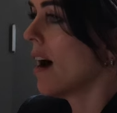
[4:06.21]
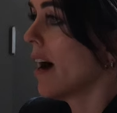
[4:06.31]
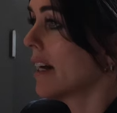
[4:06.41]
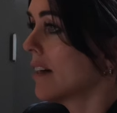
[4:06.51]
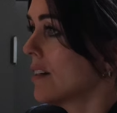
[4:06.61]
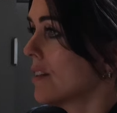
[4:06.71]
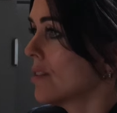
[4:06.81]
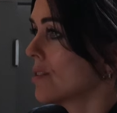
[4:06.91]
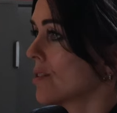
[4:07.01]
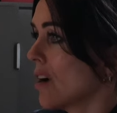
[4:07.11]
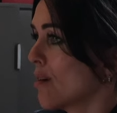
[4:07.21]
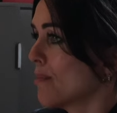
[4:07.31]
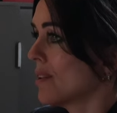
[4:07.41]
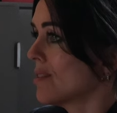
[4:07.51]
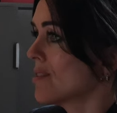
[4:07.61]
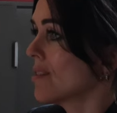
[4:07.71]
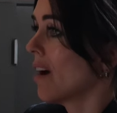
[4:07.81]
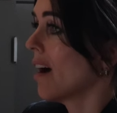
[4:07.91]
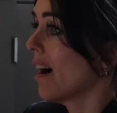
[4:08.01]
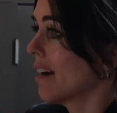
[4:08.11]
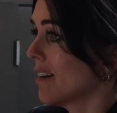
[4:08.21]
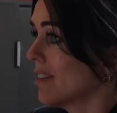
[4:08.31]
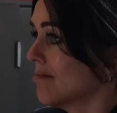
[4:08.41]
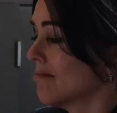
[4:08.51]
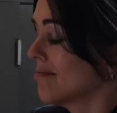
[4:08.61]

Iron sharpens iron.